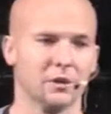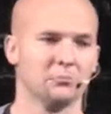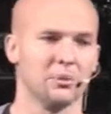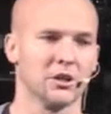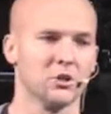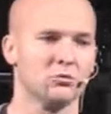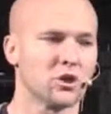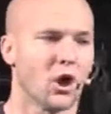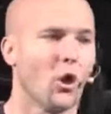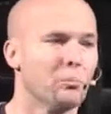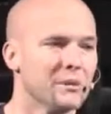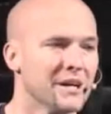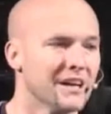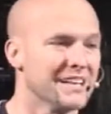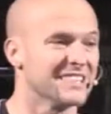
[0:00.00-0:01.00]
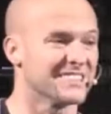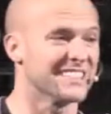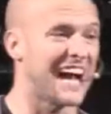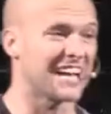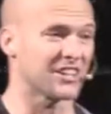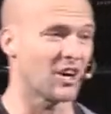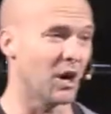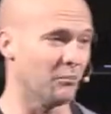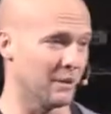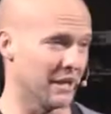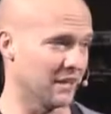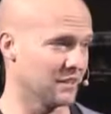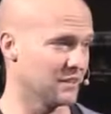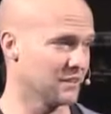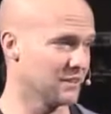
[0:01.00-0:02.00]
but utopia is not coming.
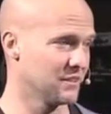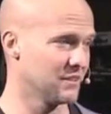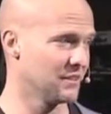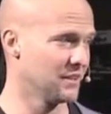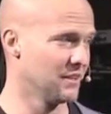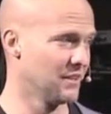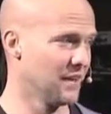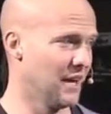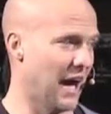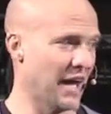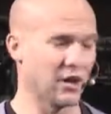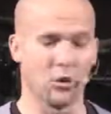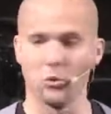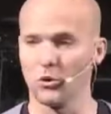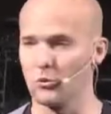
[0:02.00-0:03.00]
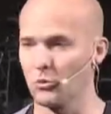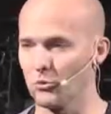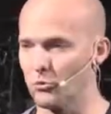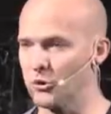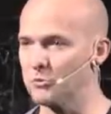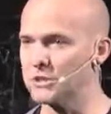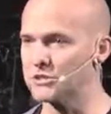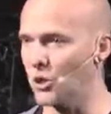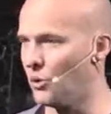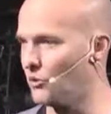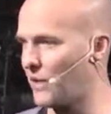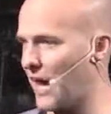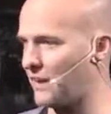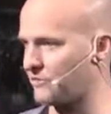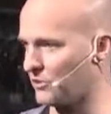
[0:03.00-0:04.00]
I know we're, we've been told
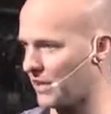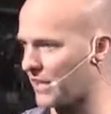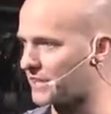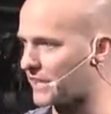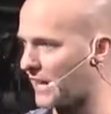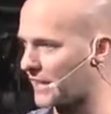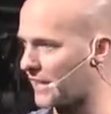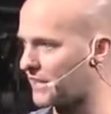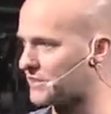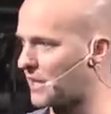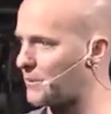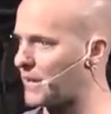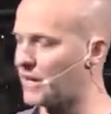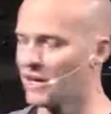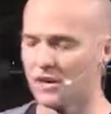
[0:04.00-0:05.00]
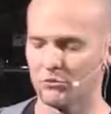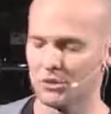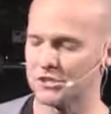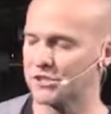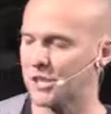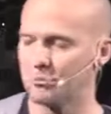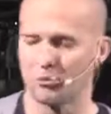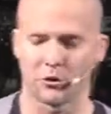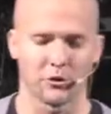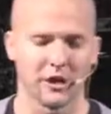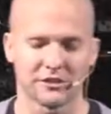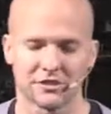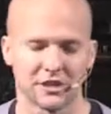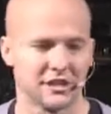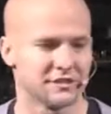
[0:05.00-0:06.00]
that for like decades. Hey man, if we just keep
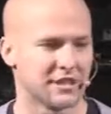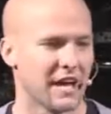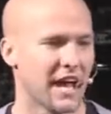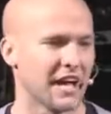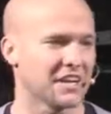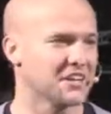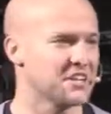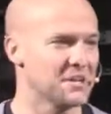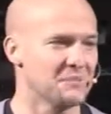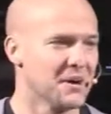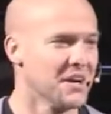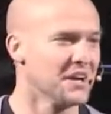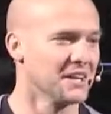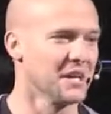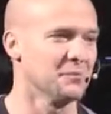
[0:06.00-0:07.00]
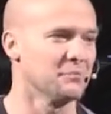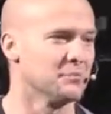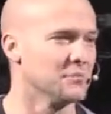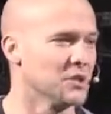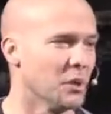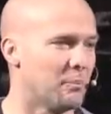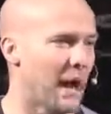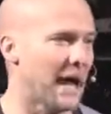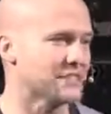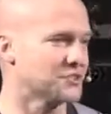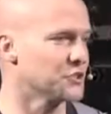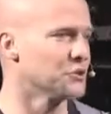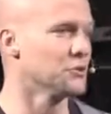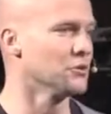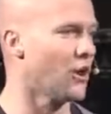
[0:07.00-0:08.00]
progressing in tech and keep, keep you know,
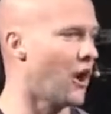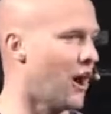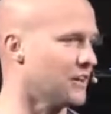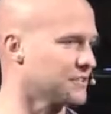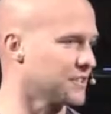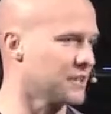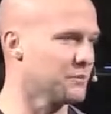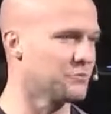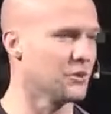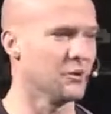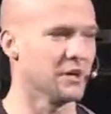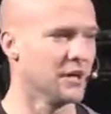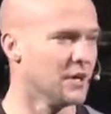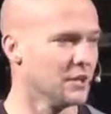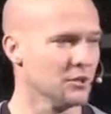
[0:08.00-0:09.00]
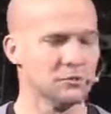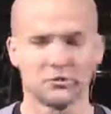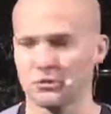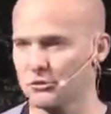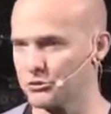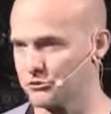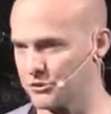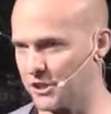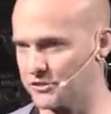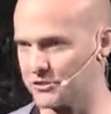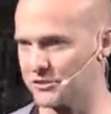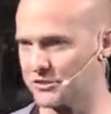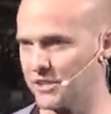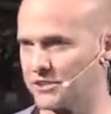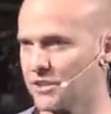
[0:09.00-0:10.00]
passing new laws and keep doing new social justice things,